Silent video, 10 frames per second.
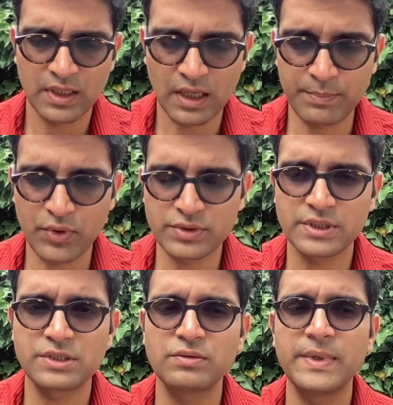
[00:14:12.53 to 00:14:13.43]

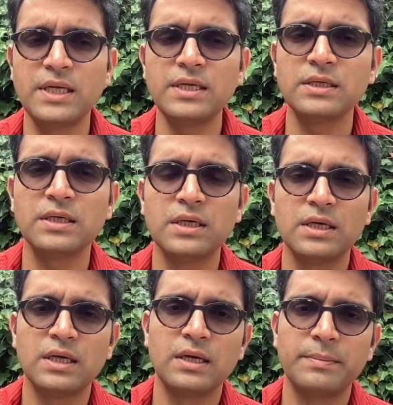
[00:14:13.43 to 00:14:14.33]
approaches to meaning,
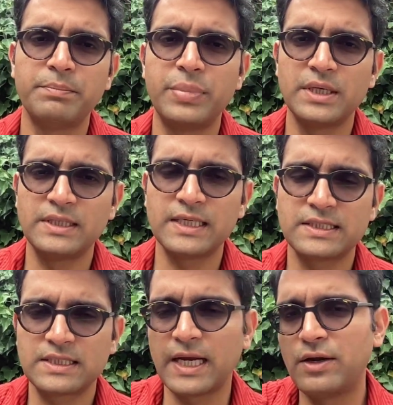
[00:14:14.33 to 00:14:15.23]
but
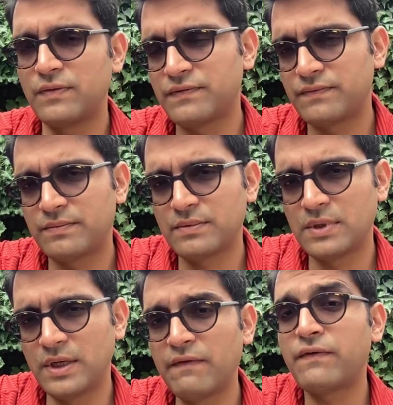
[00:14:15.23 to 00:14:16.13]
that's kind of
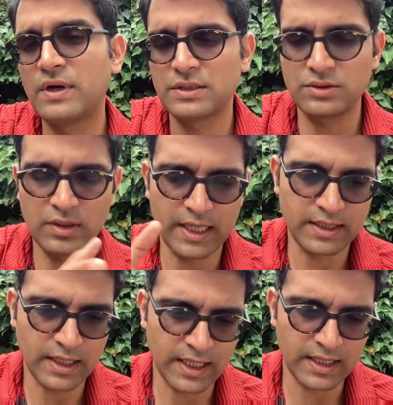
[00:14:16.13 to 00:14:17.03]
different. So
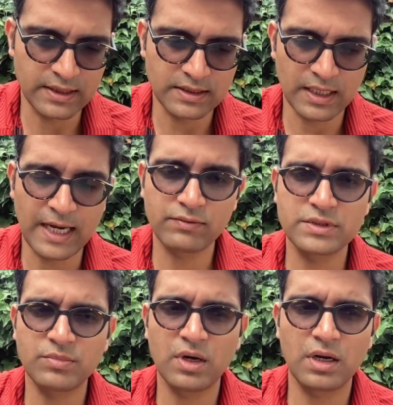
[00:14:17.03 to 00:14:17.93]
and in the
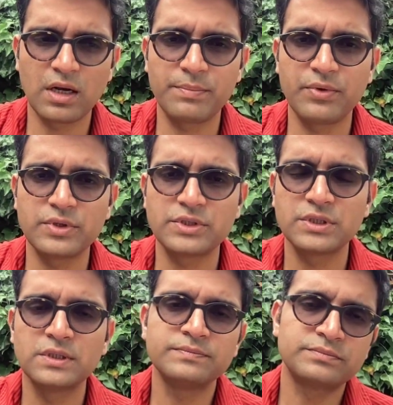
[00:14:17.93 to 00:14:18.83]
language model
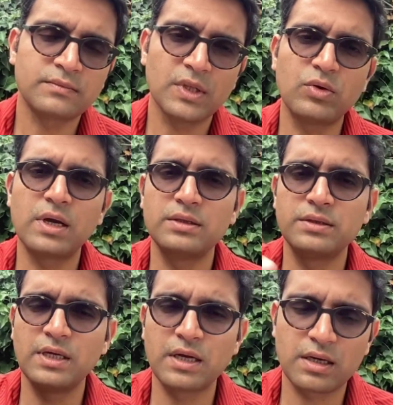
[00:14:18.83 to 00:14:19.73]
approach,
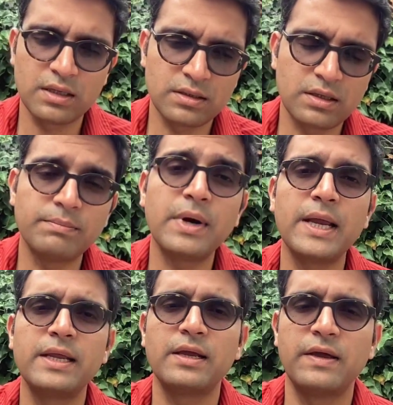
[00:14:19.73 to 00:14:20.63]
they are
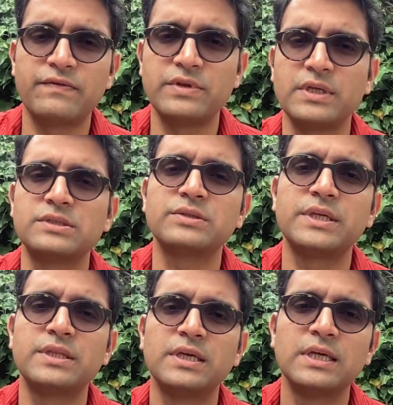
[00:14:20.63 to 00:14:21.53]
combining everything. So
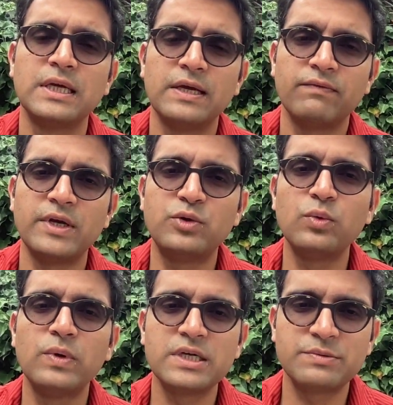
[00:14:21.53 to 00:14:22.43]
they when two
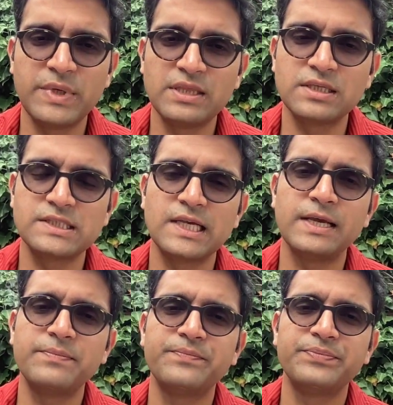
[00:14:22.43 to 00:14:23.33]
words mean the
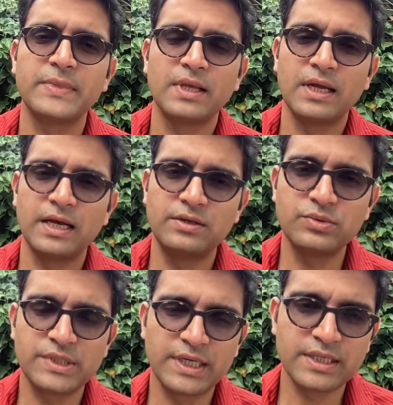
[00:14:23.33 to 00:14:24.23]
same and two
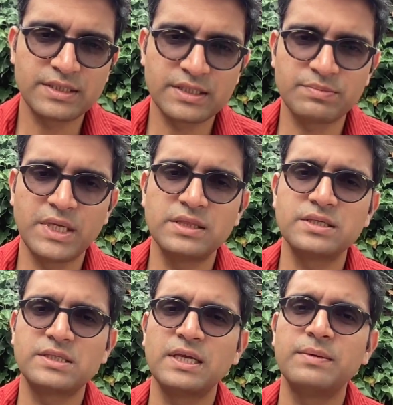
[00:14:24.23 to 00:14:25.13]
sentences mean
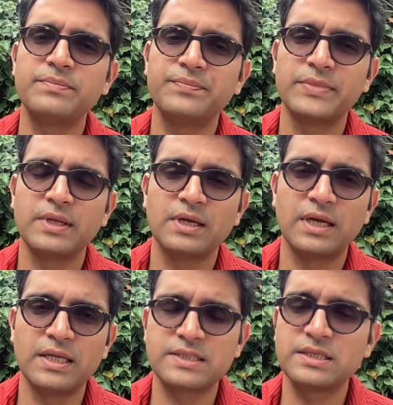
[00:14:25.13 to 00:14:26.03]
the same,
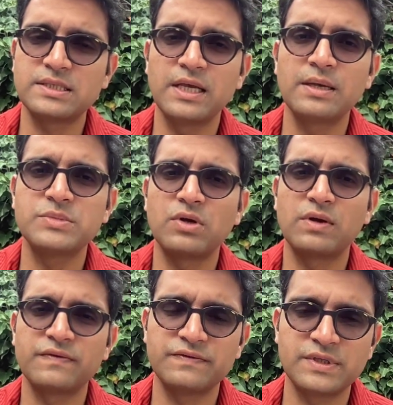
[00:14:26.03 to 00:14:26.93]
it's the same sort
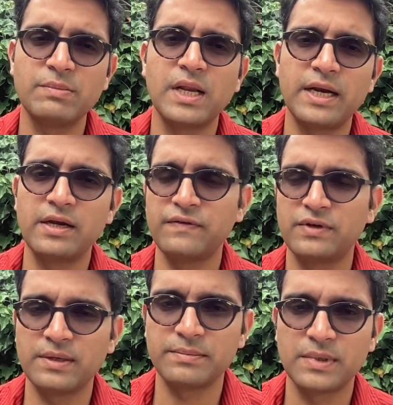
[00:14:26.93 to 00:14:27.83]
of similarity for
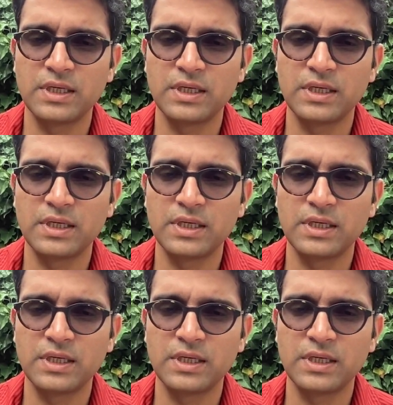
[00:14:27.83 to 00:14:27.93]
them.